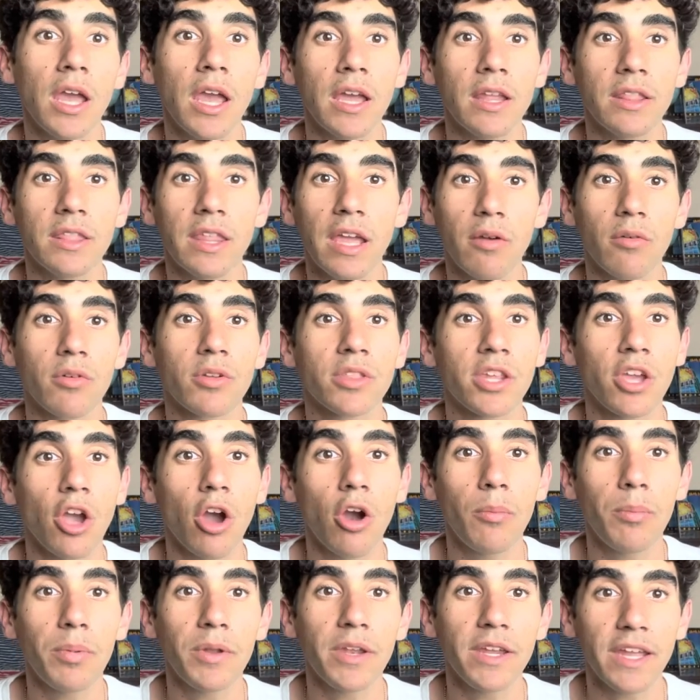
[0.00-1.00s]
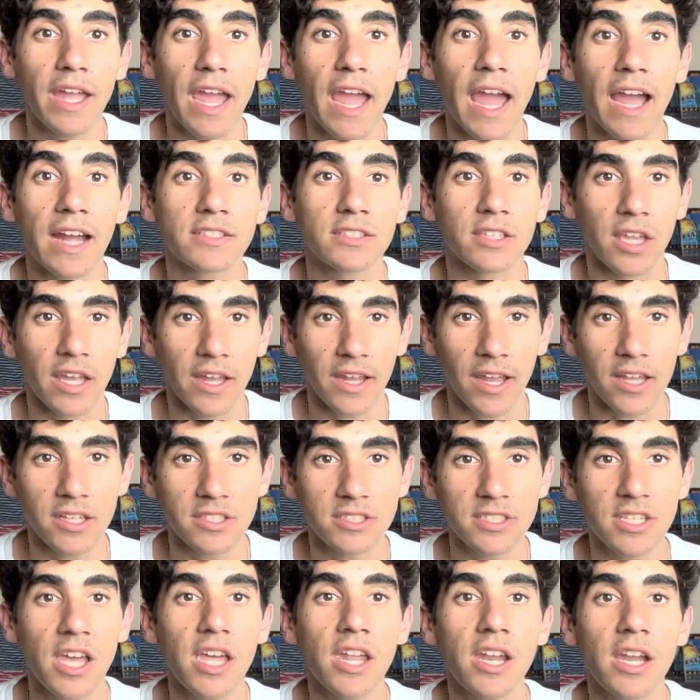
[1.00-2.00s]
They were the opening act, like I
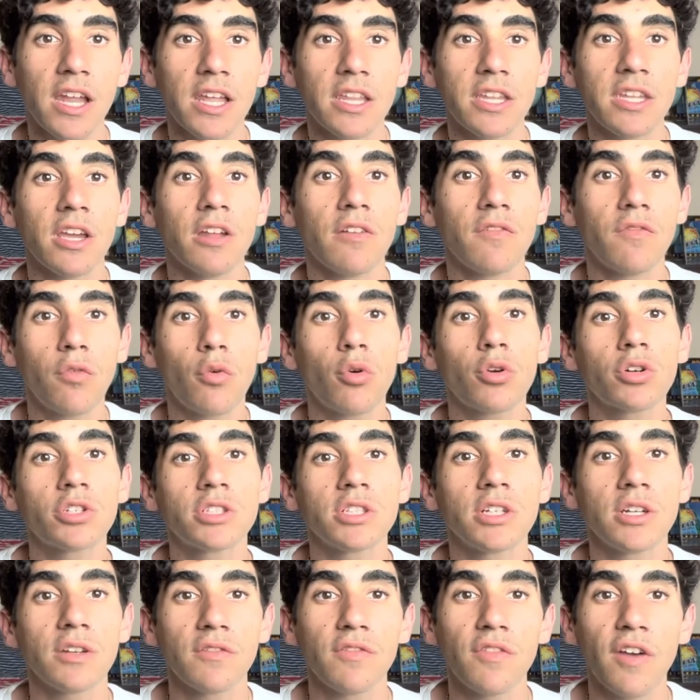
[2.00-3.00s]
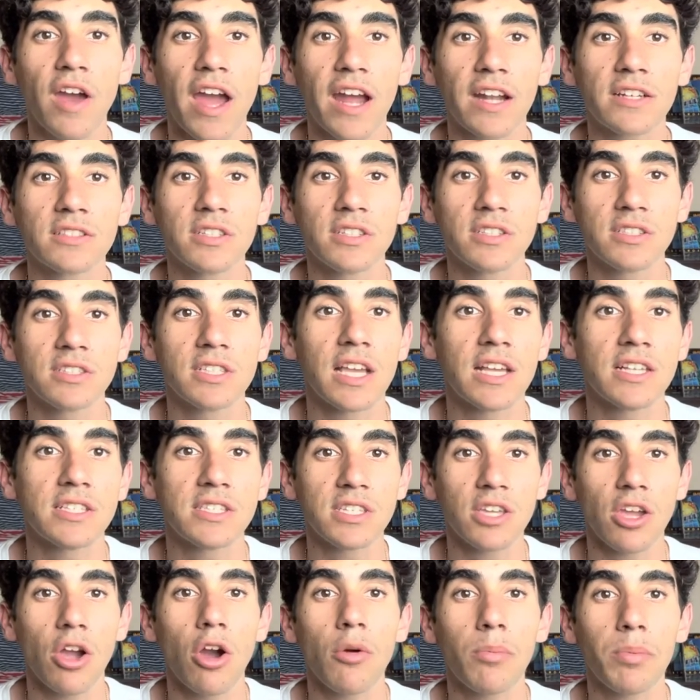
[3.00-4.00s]
said, and the unfortunate fact is, as
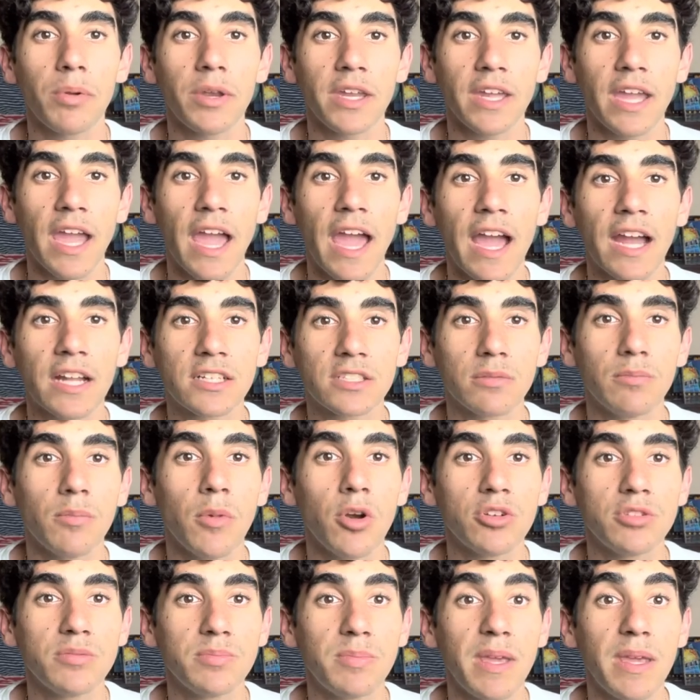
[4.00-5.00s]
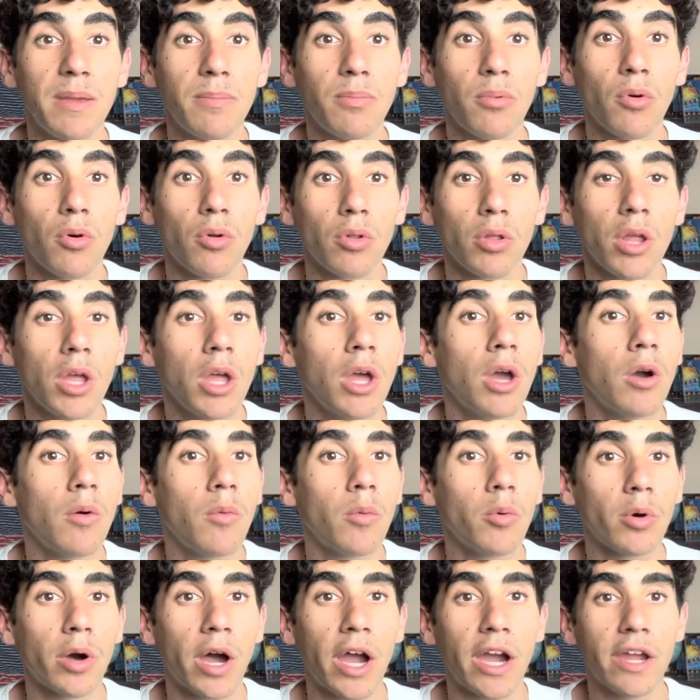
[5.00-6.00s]
the opening act, most people
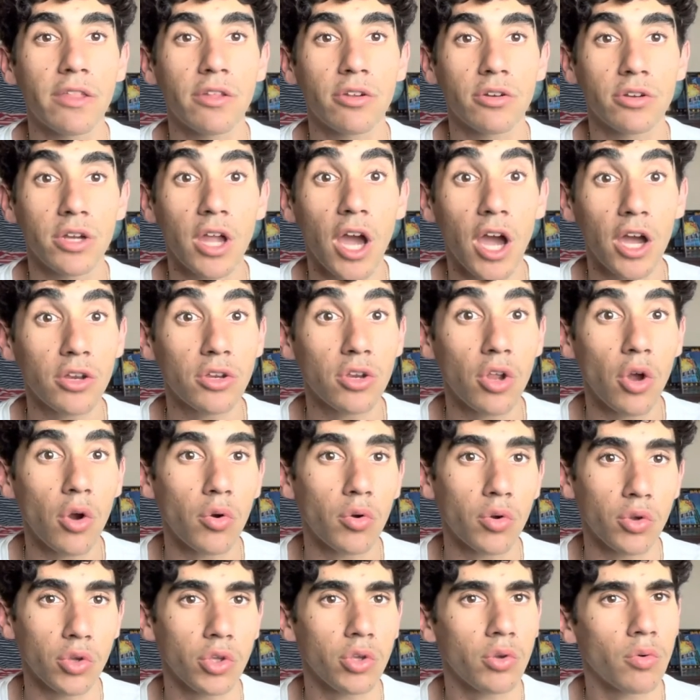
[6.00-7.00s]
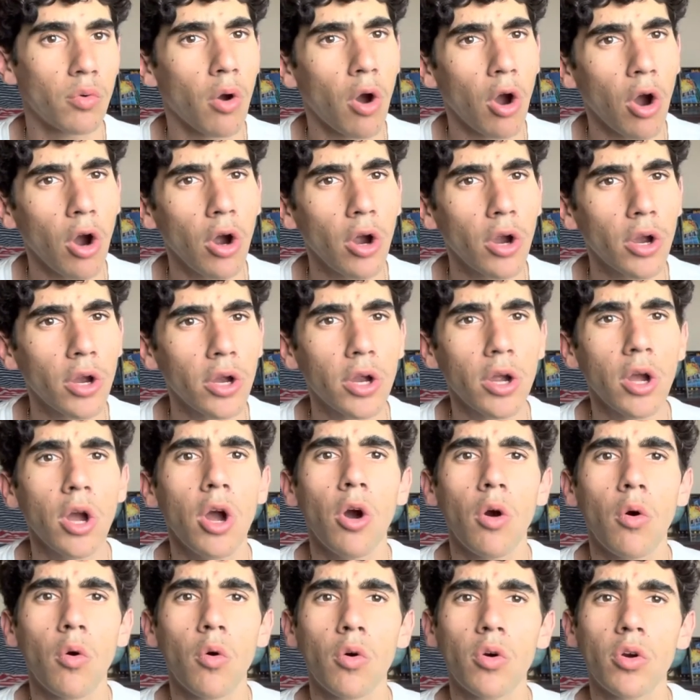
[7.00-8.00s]
will either not know who you are
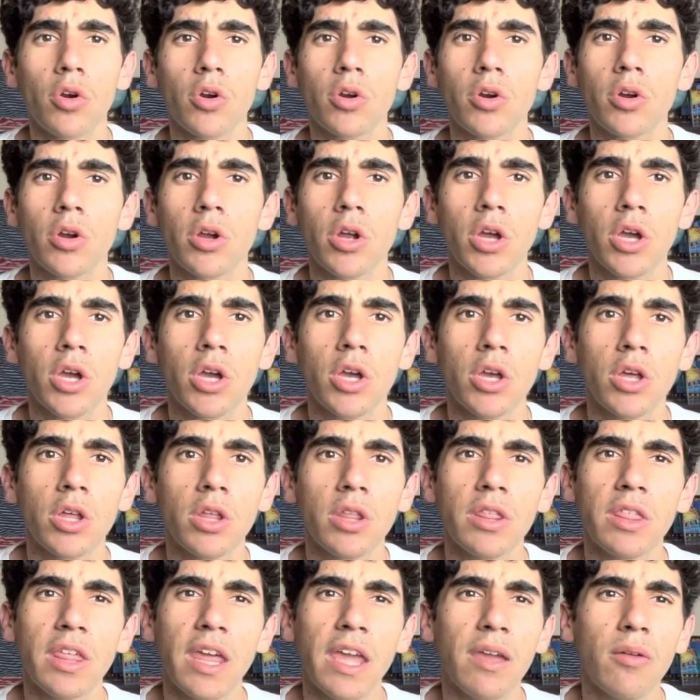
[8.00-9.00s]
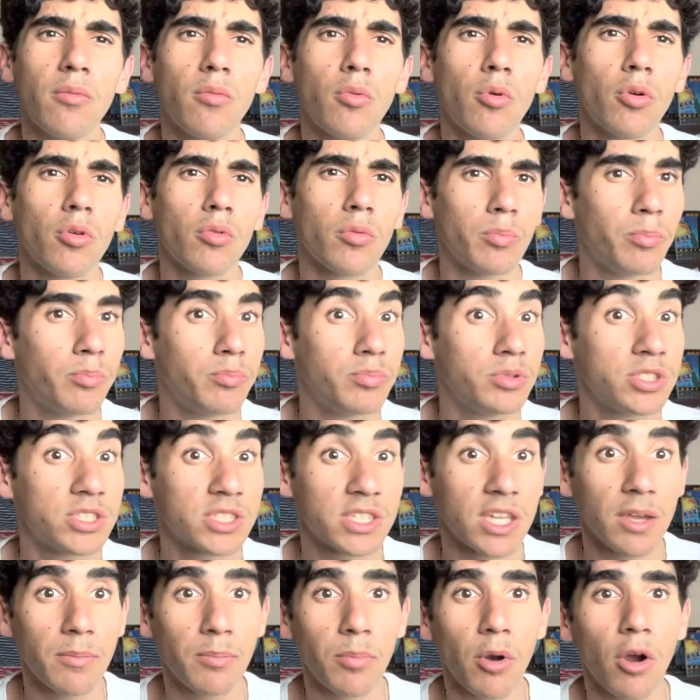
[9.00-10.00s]
or they will
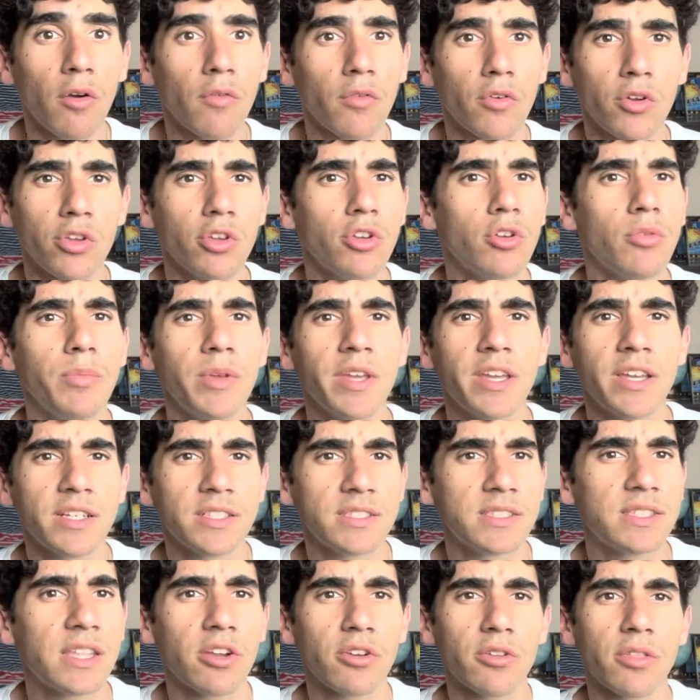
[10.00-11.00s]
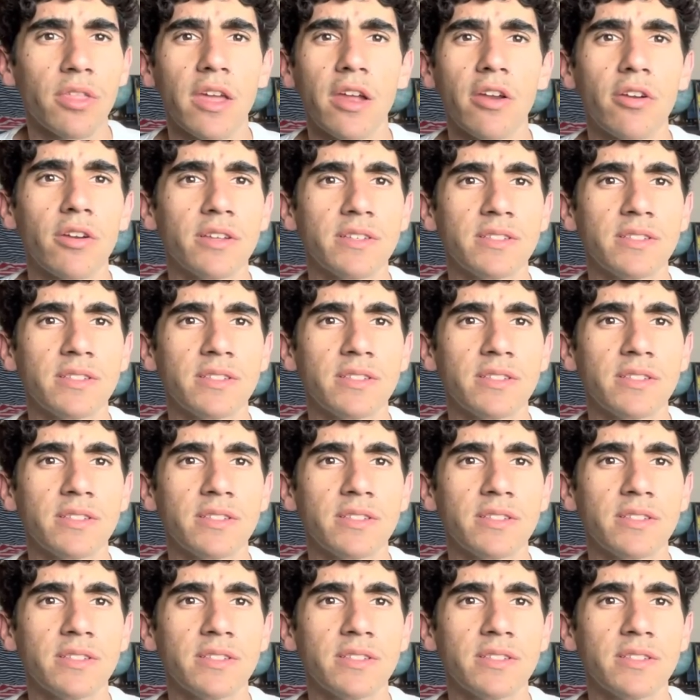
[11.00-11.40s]
skip over you because they're there to